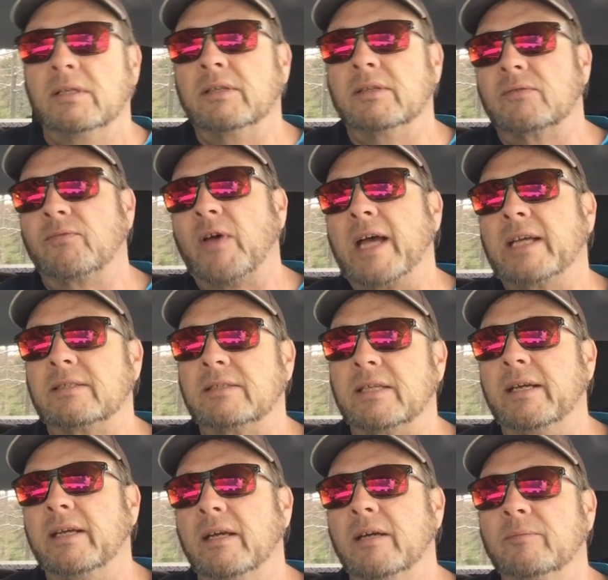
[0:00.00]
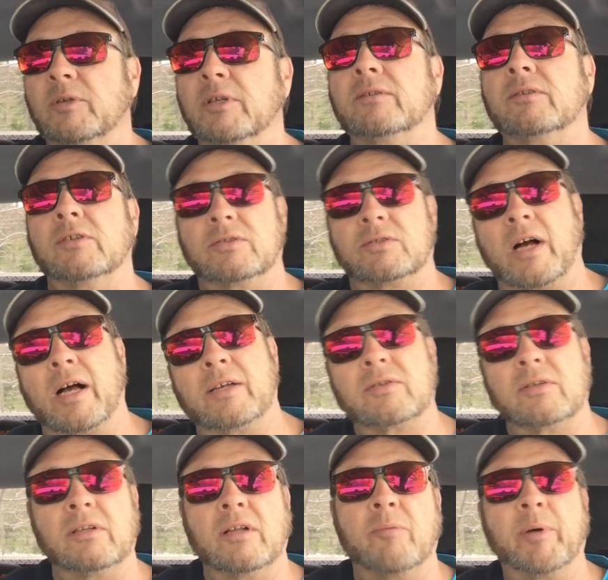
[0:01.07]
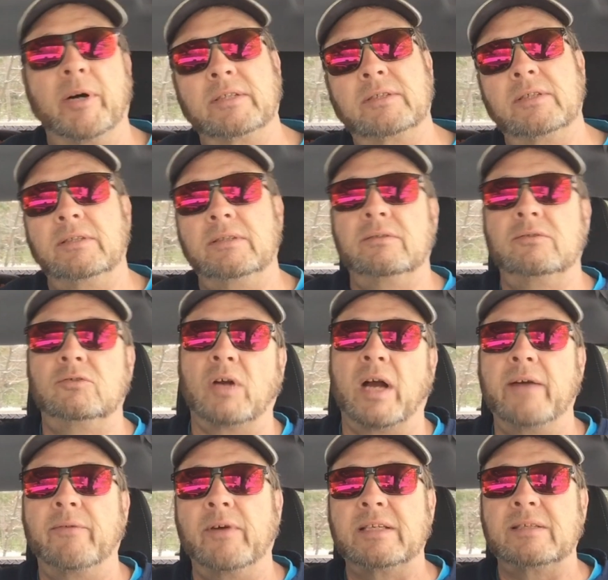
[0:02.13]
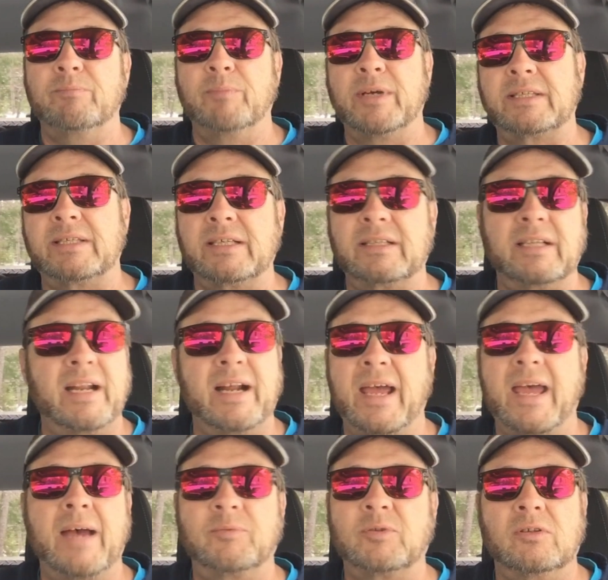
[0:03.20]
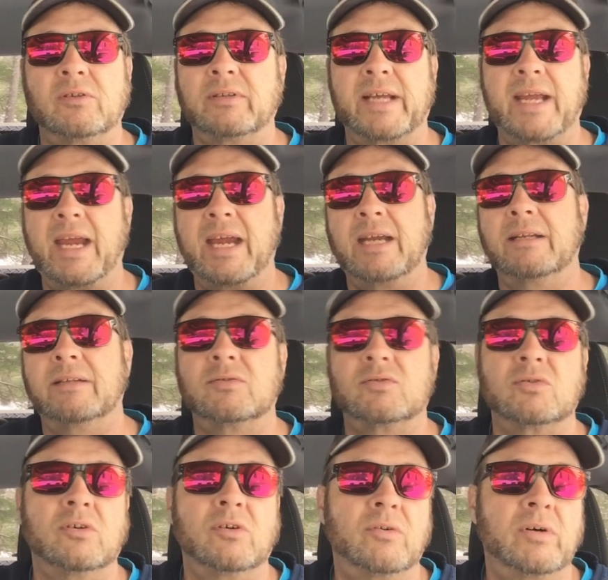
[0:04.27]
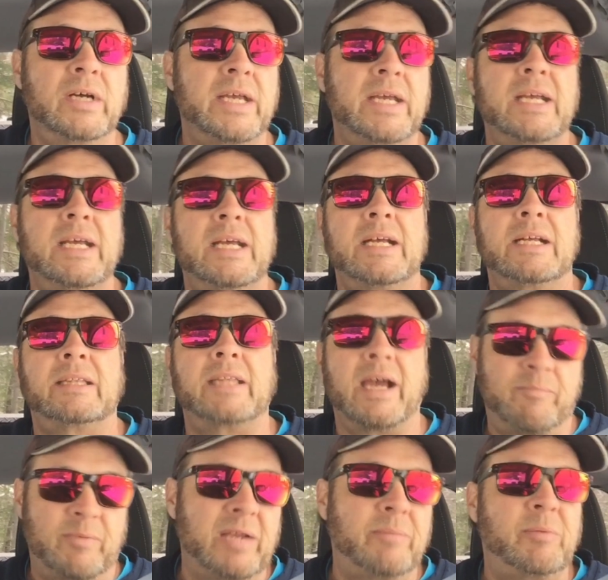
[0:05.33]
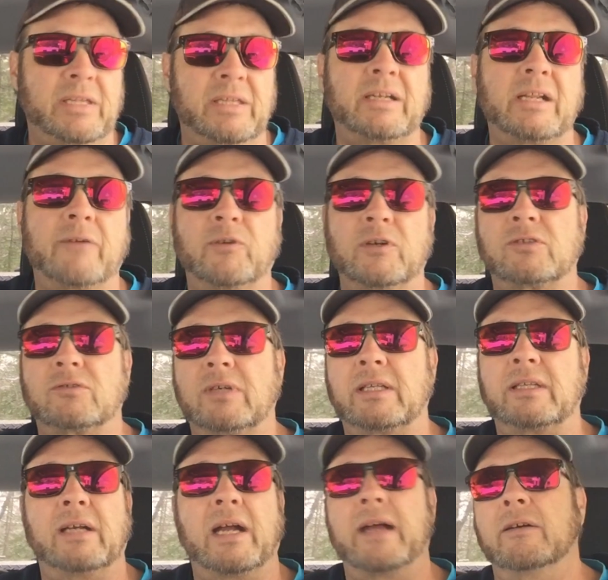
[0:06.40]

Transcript: as fast as I am, but there's also a bunch of driveways missing that I absolutely hated, so that might be the difference right there.